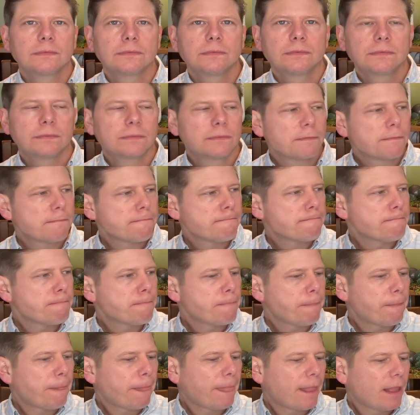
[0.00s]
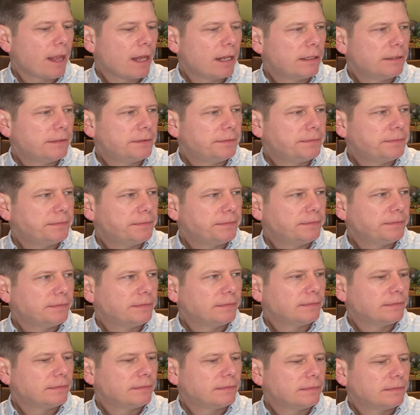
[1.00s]

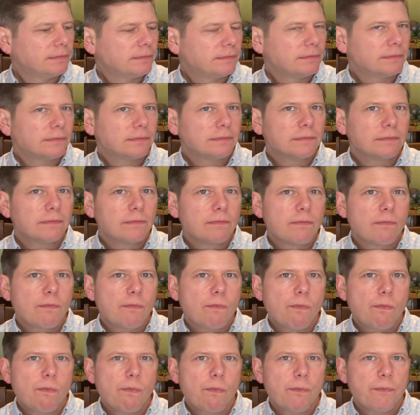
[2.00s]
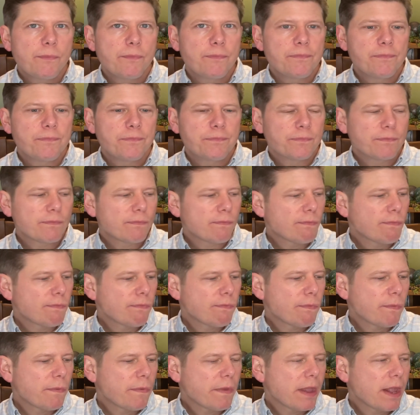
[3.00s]

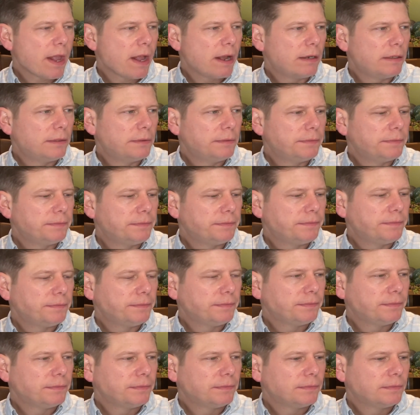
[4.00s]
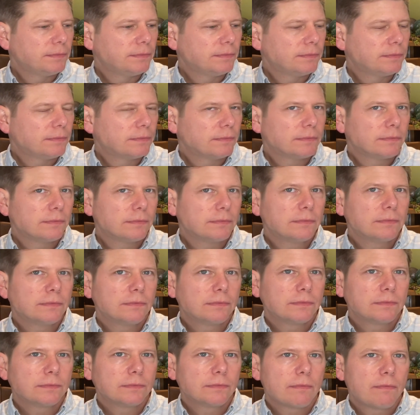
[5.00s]

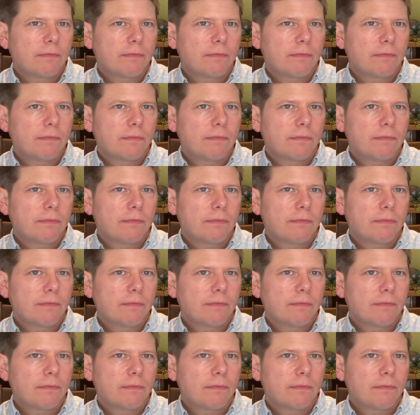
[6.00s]
(silent)